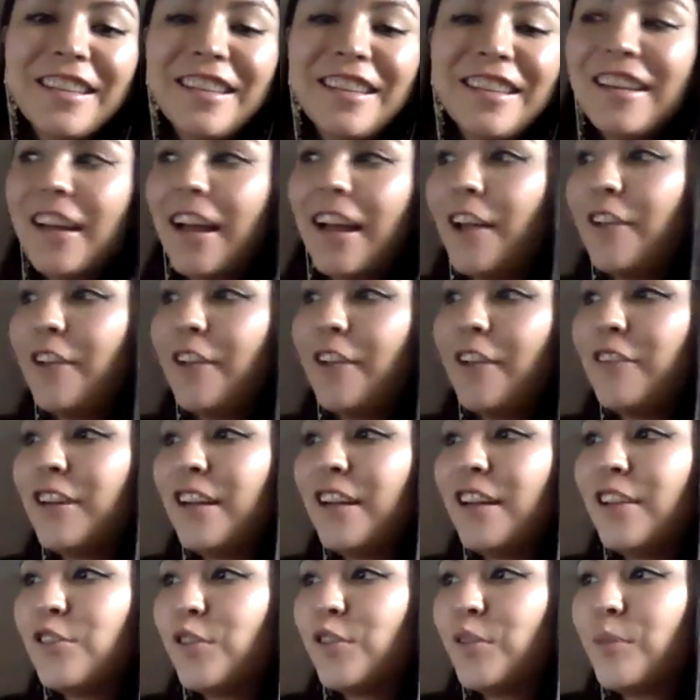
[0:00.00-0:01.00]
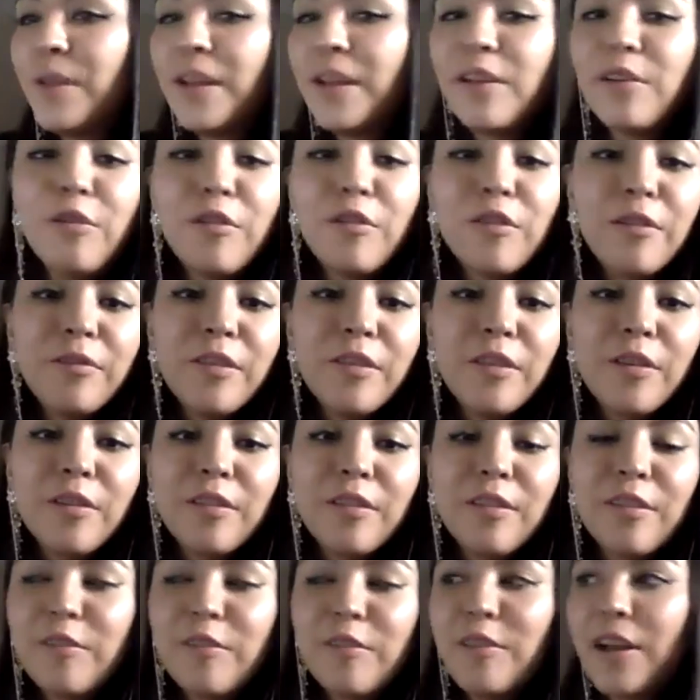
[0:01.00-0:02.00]
I really enjoyed meeting all of
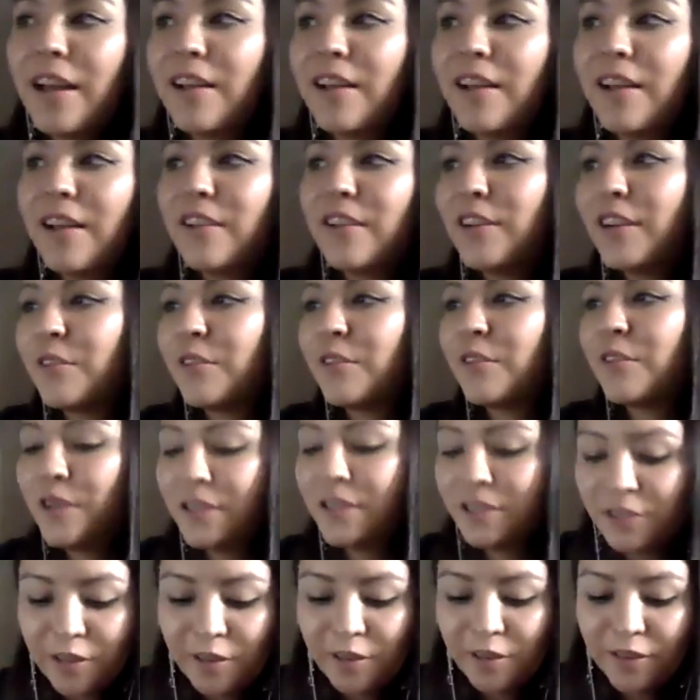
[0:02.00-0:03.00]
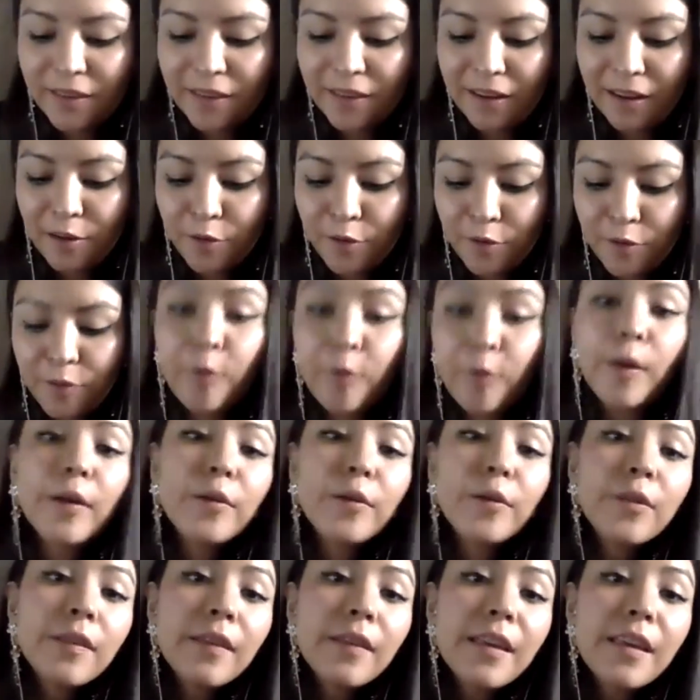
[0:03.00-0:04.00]
you, though you had great questions, and I look forward
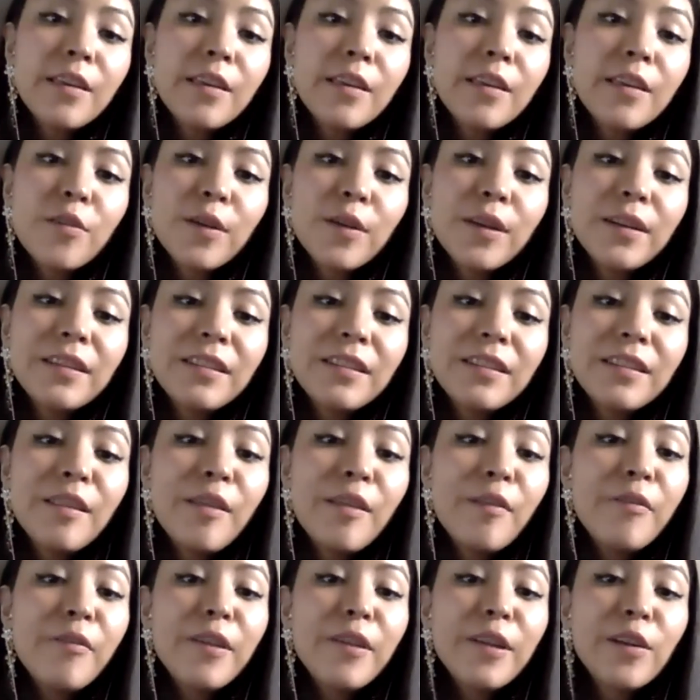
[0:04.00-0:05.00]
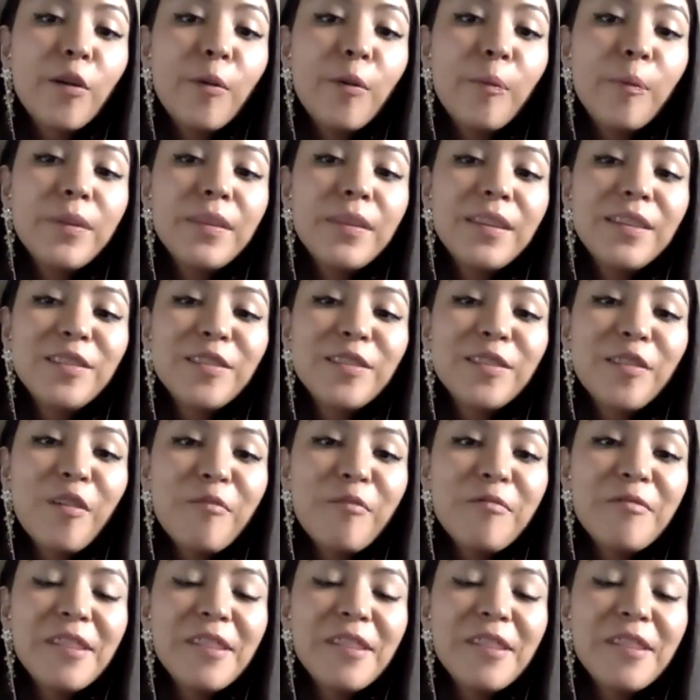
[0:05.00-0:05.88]
to seeing you at different competitions, hopefully.